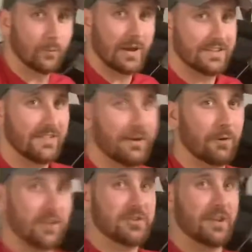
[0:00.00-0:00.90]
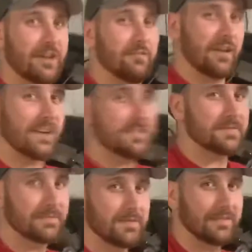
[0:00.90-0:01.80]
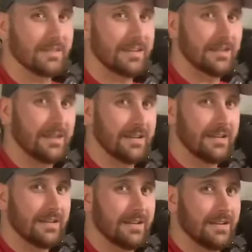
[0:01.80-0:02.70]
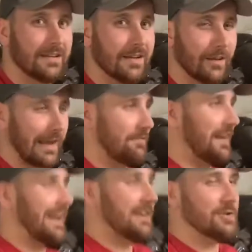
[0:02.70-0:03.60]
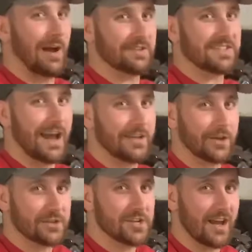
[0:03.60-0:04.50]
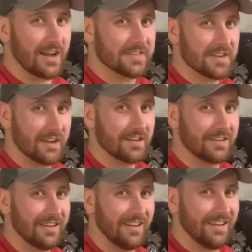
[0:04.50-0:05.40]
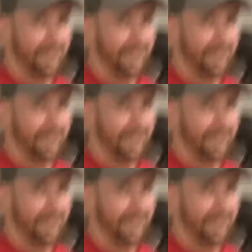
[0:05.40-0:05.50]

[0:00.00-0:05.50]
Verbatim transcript: Wait, did they really shut down Vegas? Vegas is closed. Like if they catch you outside, you get shot on sight. Yes.